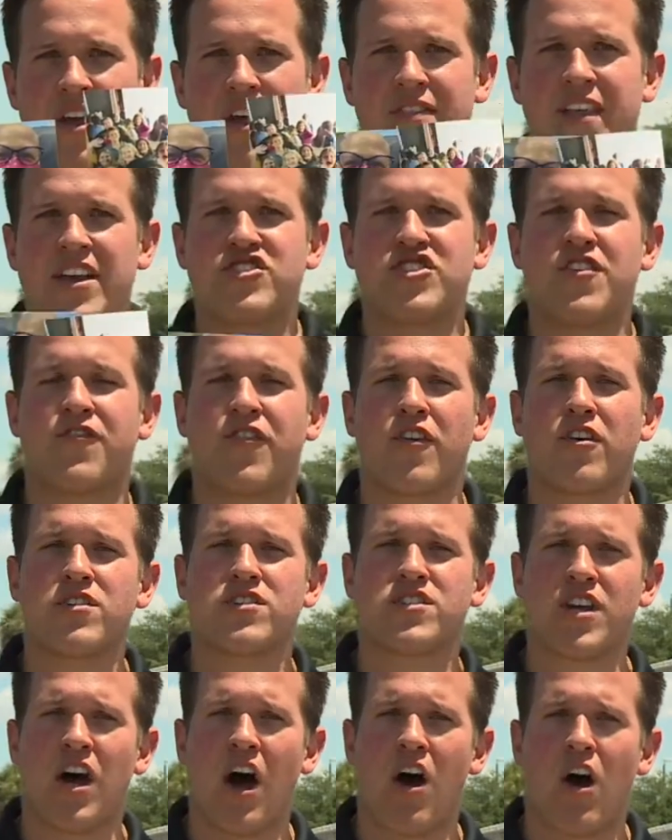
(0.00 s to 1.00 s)
that she first
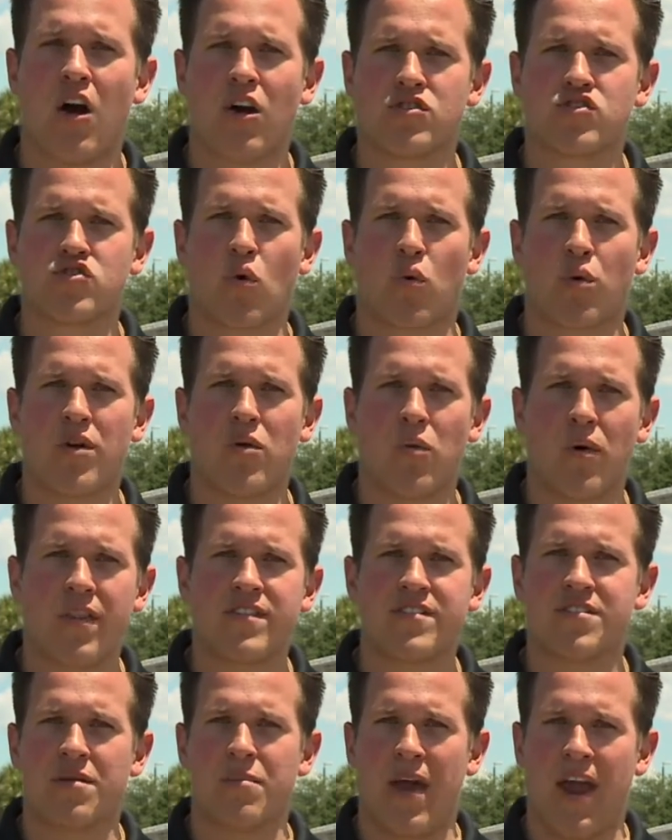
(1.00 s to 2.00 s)
saw our story with
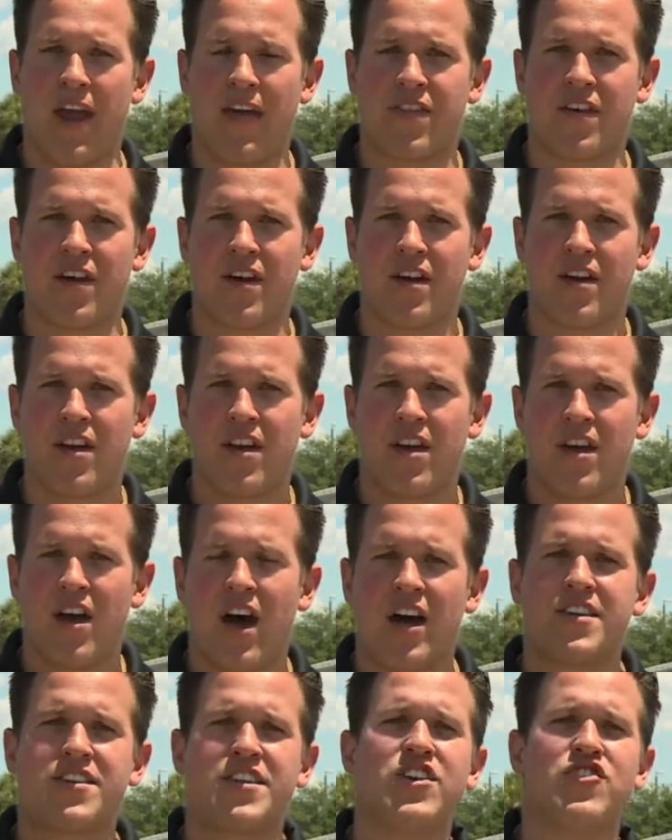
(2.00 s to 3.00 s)
Samantha, a
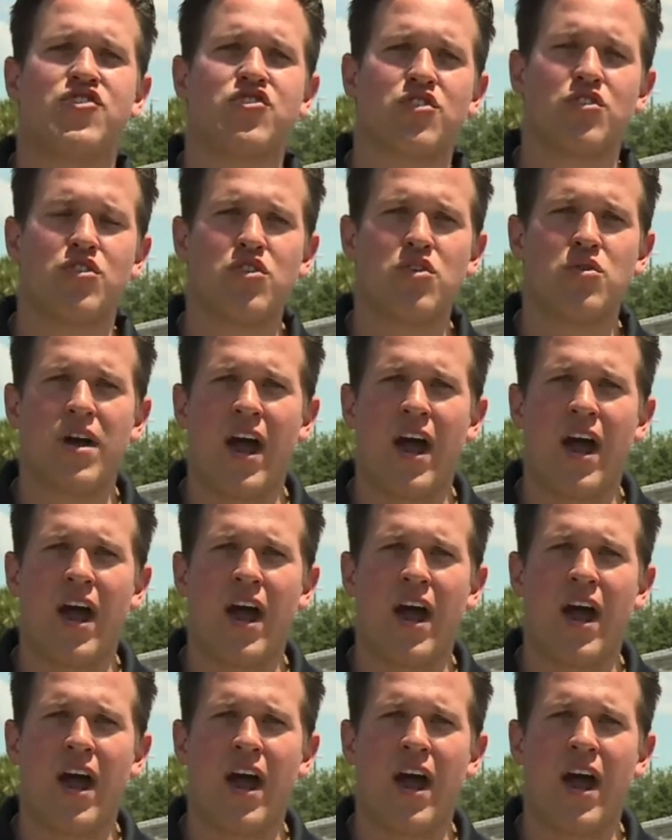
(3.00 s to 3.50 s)
teacher who